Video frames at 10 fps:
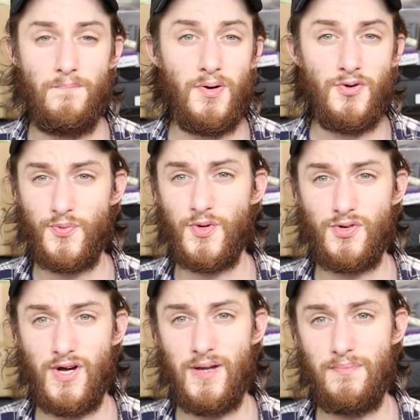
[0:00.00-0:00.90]
Both were
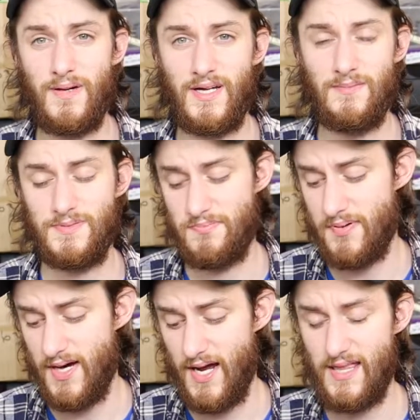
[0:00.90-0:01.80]
great pickups,
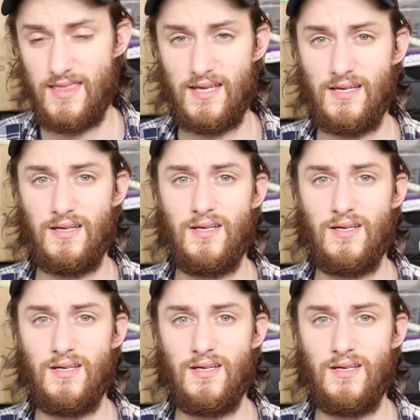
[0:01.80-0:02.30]
but I think